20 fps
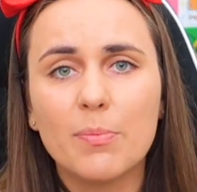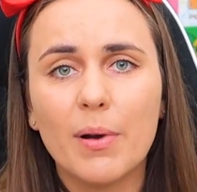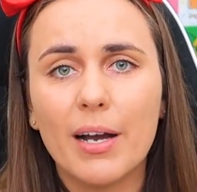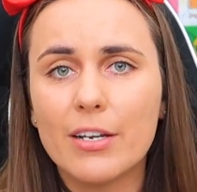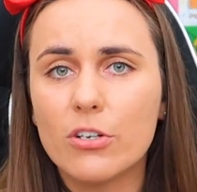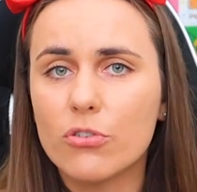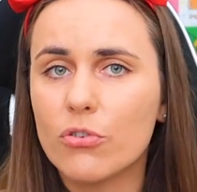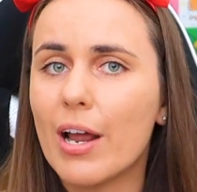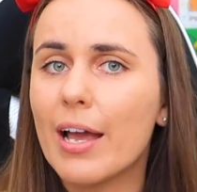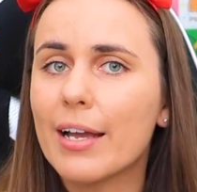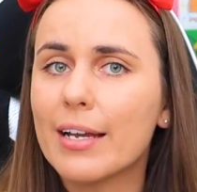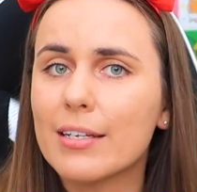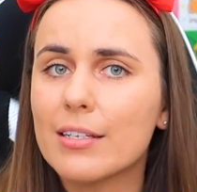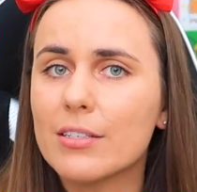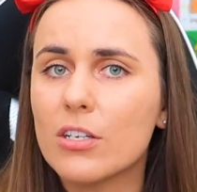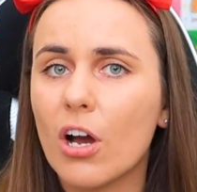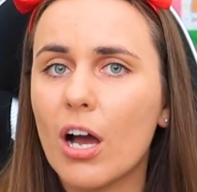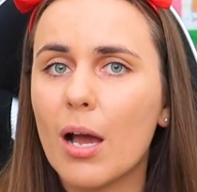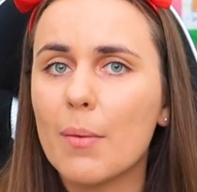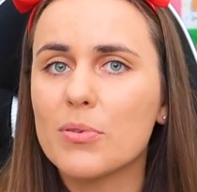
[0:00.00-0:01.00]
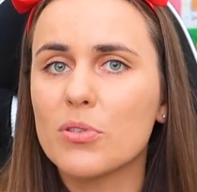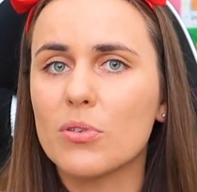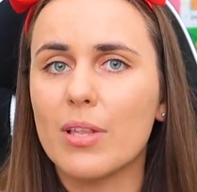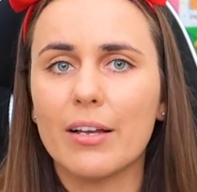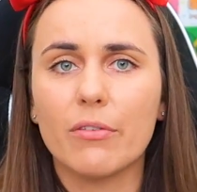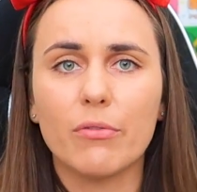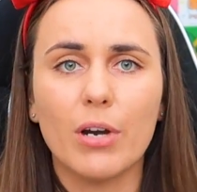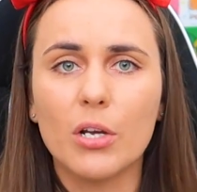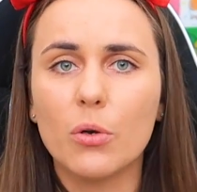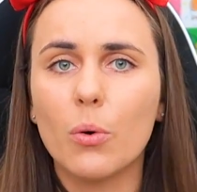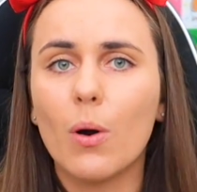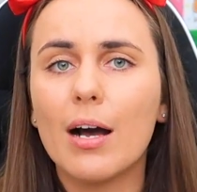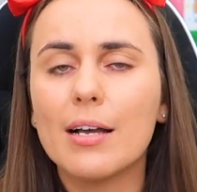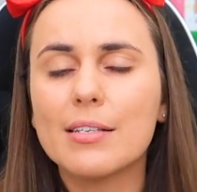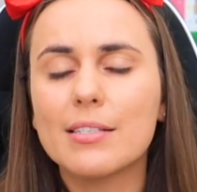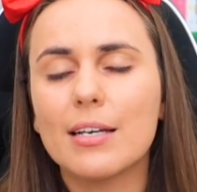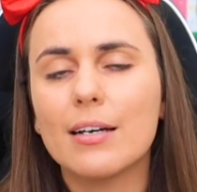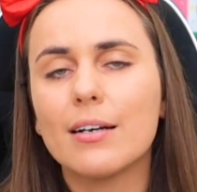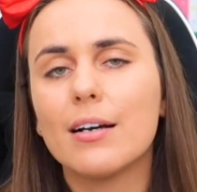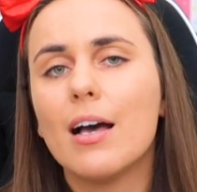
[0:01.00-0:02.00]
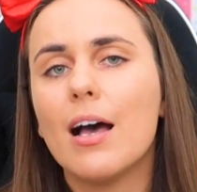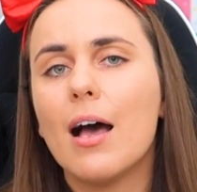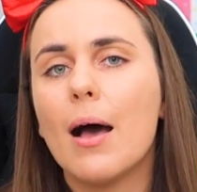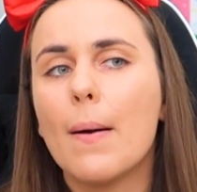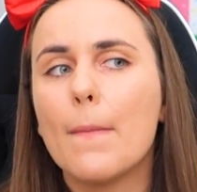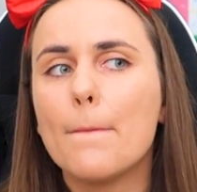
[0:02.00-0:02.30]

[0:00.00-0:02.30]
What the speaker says: by dragon types like Rayquaza,